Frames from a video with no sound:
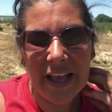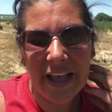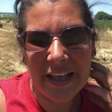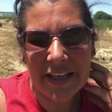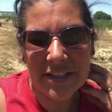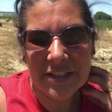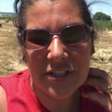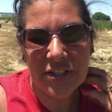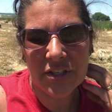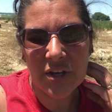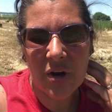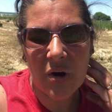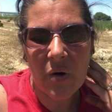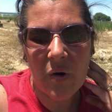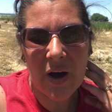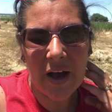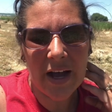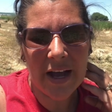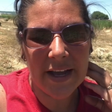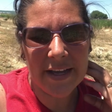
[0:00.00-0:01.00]
And
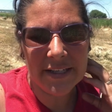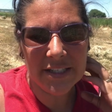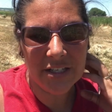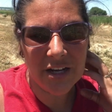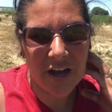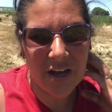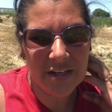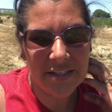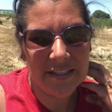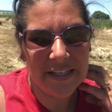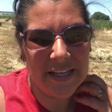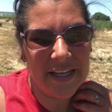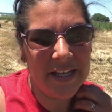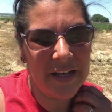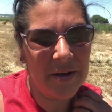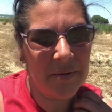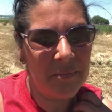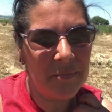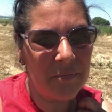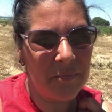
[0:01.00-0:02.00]
so I talked to
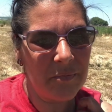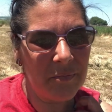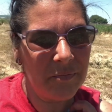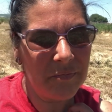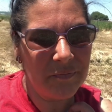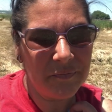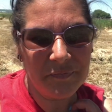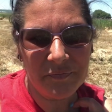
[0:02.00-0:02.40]
him,